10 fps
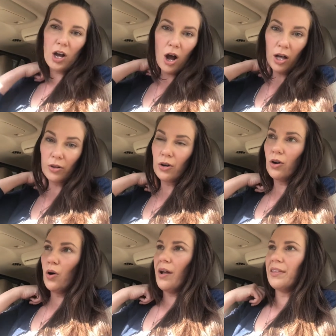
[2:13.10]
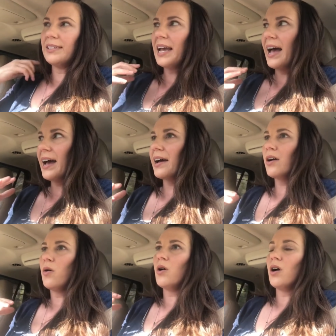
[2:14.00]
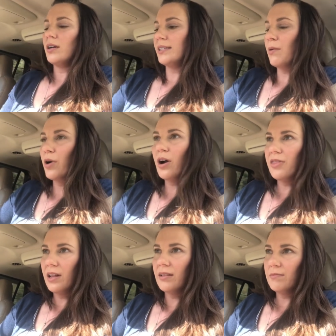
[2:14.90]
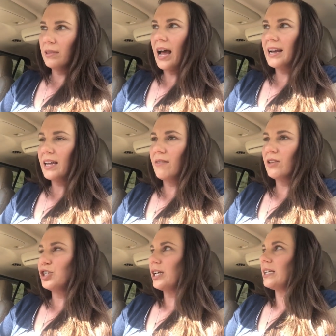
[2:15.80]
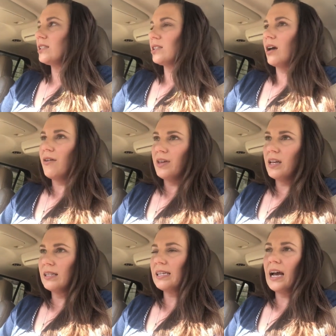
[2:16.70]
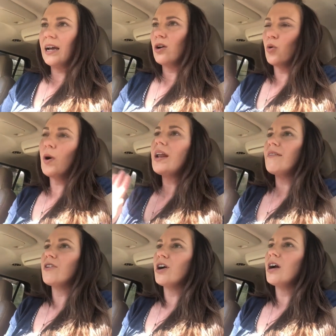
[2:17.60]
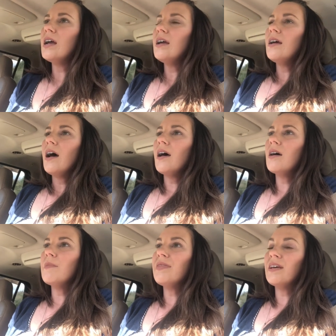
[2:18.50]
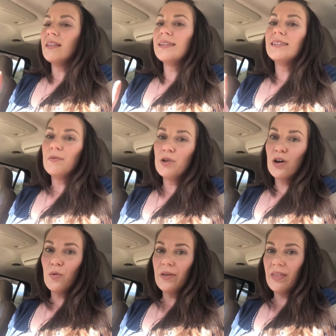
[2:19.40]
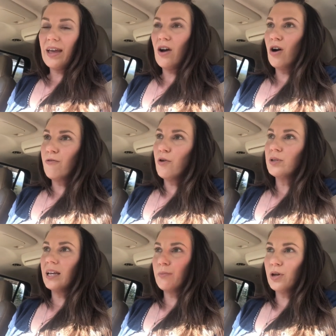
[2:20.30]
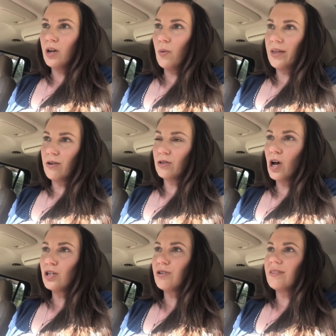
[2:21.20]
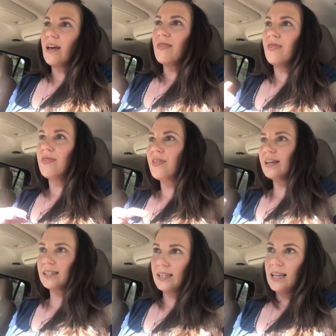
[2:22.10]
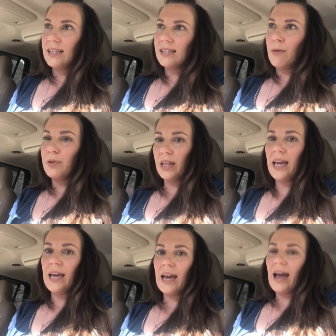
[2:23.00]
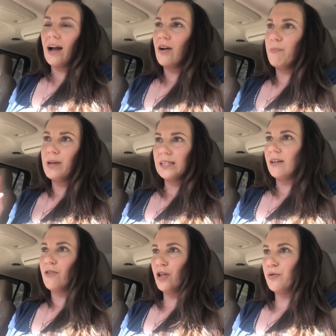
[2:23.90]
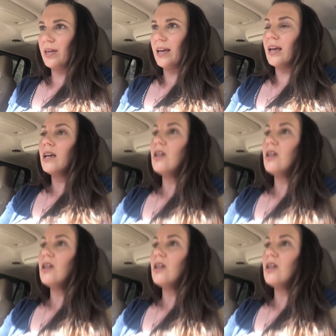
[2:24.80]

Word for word: collar or on the tag or somewhere on the lining of the jeans on the inside or whatever, um, that lets them know when they are folding and putting away their laundry that this is a play piece of clothing,